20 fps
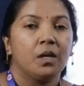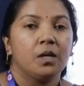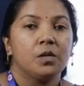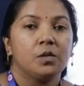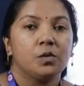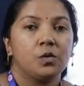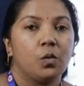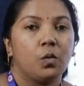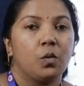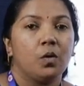
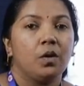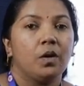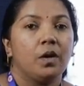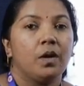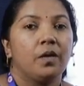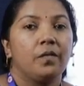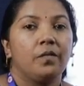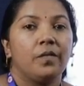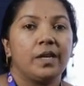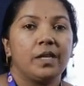So
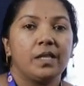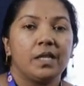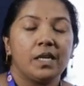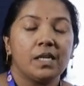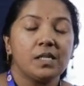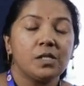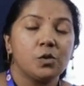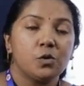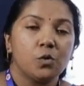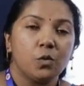when
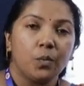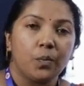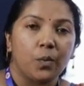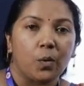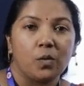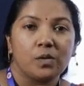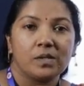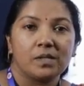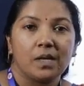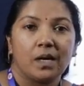these two
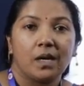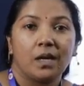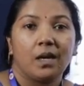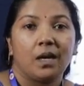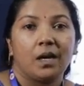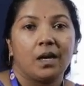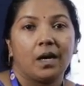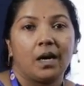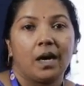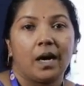processes
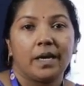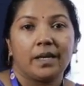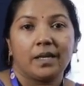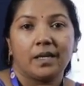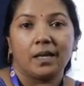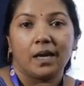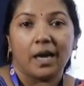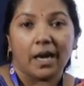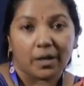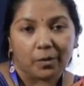are
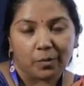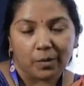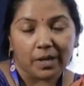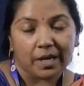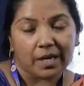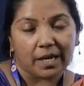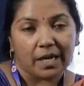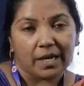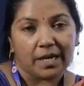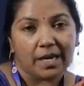
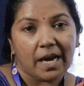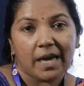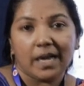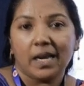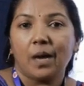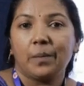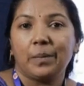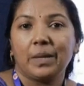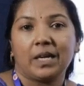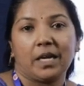acquiring a
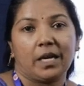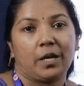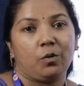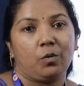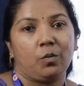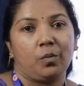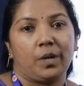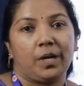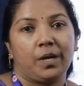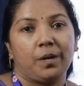dynamic
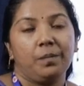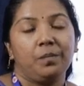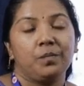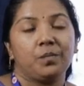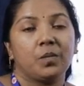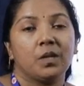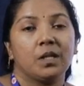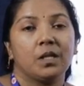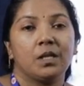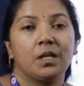equilibrium,
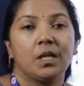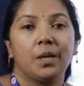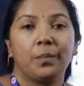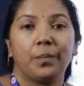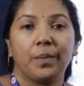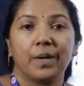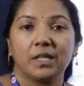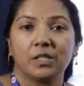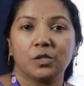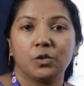the
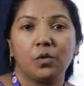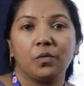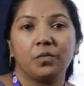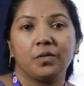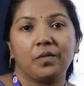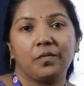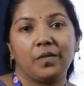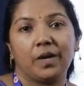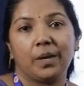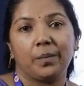pressure of
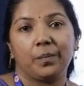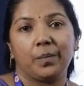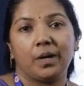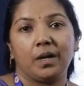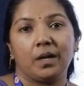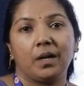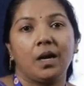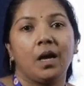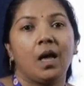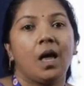the
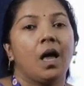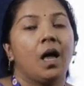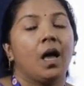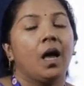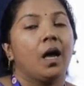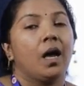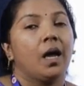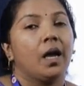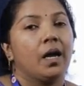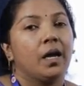vapor
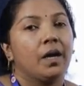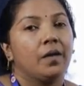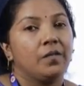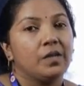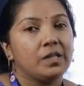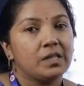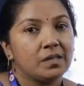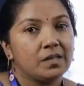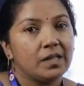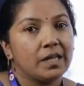
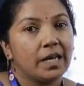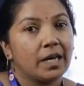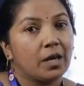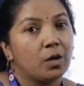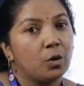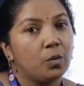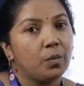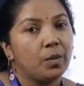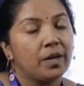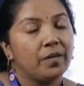which is in
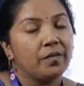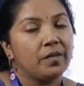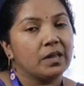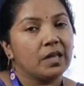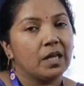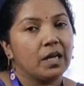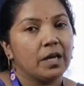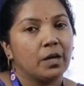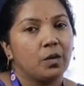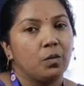equilibrium with
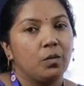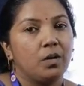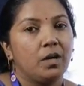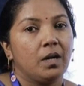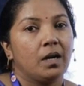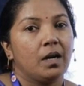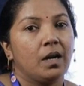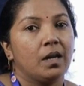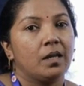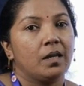the liquid
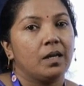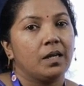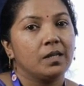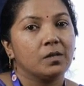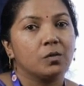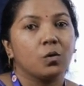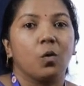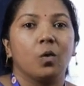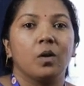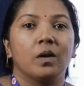
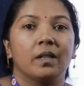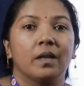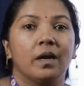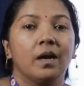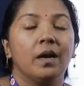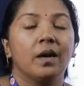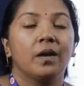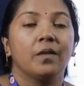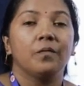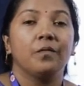is called the
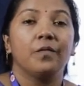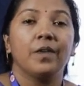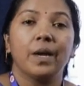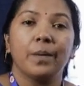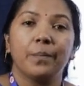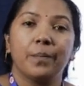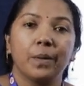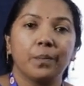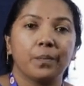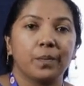
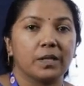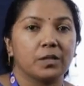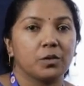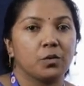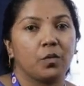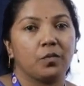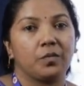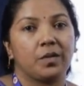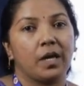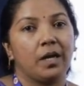vapor
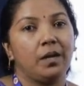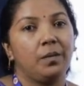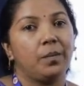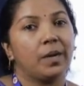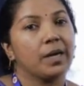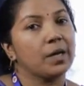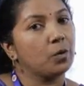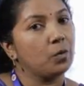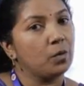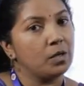pressure of that
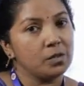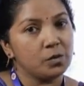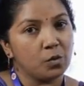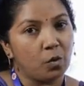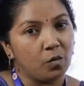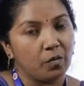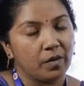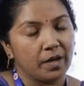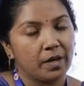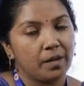particular
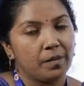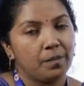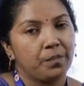solvent.